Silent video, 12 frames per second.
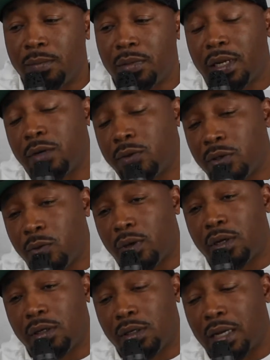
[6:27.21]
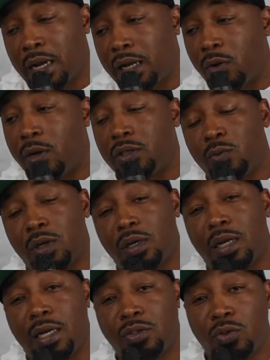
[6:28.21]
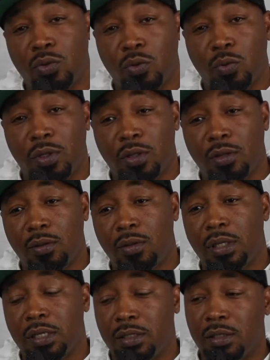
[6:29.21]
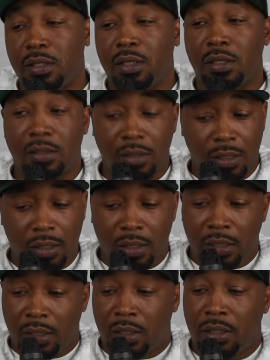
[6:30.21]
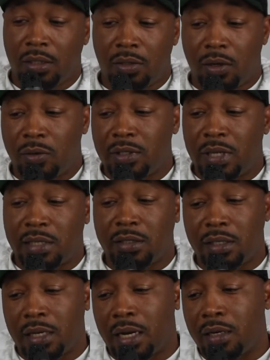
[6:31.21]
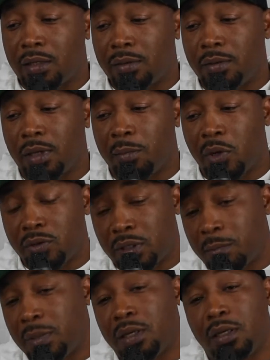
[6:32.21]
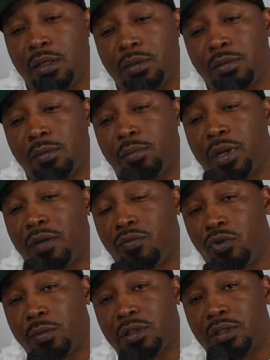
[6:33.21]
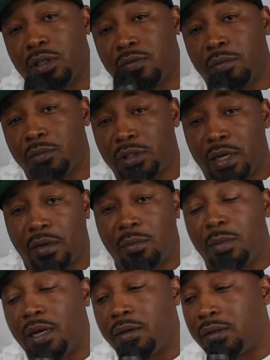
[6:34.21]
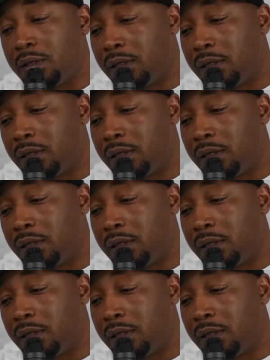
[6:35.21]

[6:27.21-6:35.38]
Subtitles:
Larry Gray, guy I graduated high school with. He's actually got a multimedia platform himself. I'm gonna shout him out.